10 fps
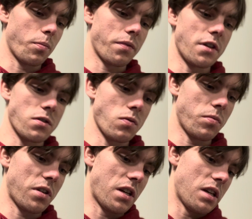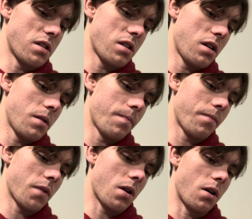this will be easy.
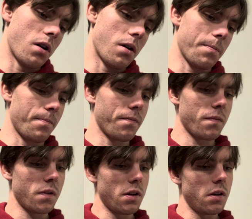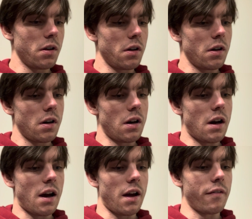I
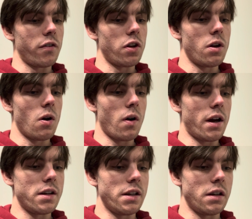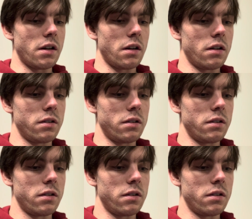have no idea.